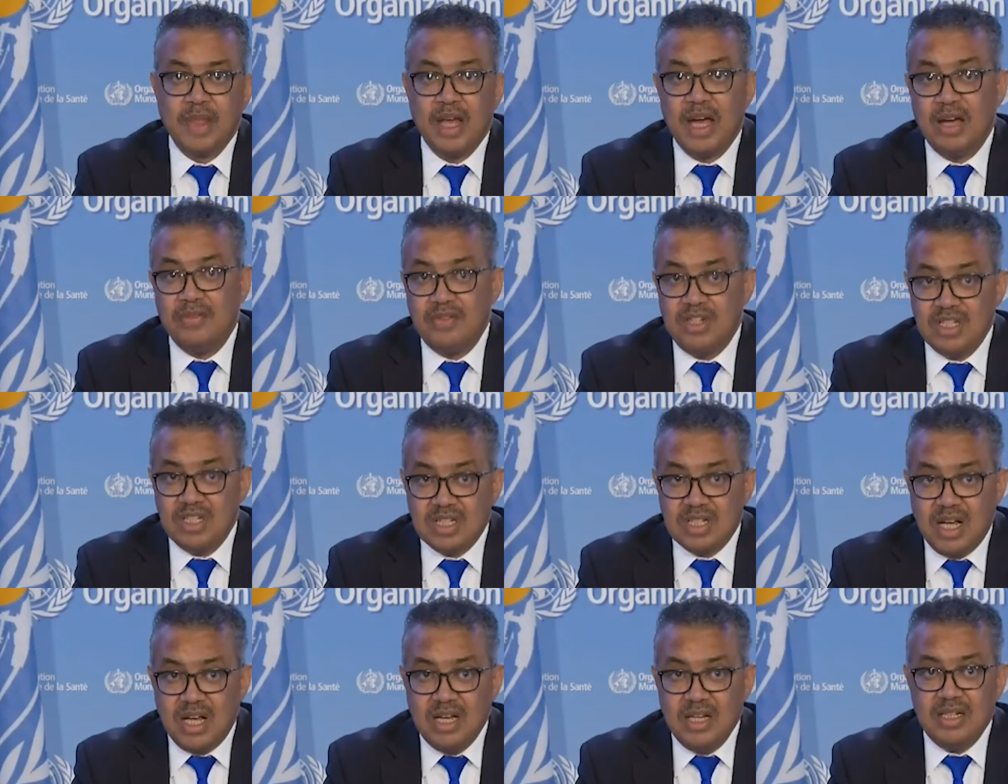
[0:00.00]
have
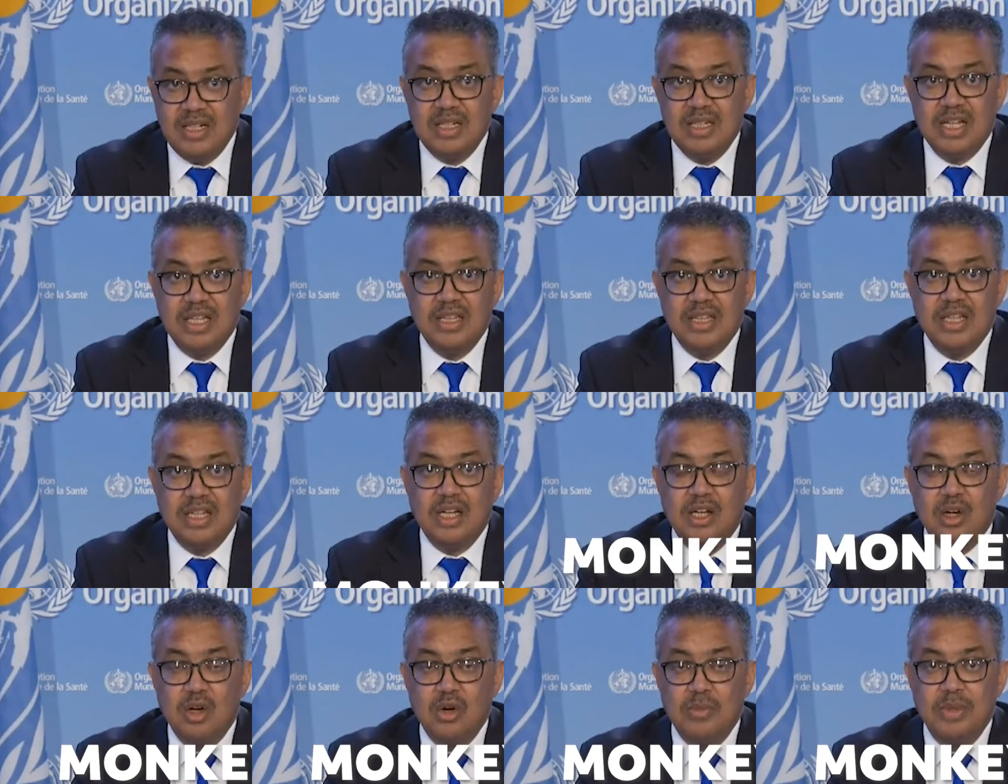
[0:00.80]
decided that the
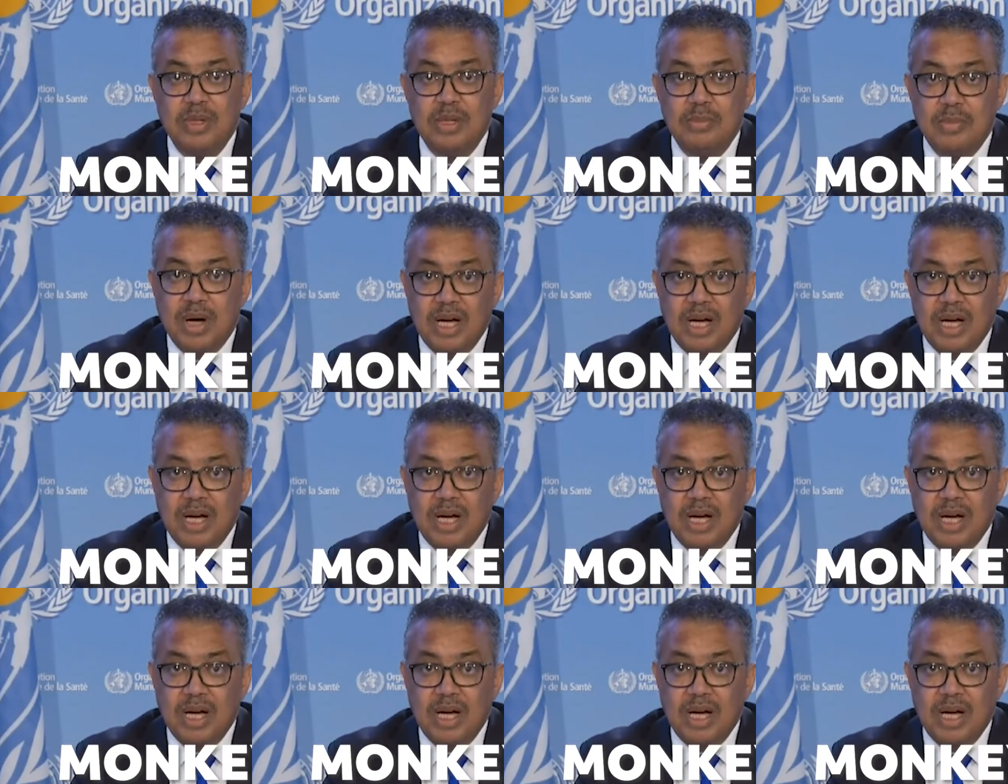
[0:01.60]
global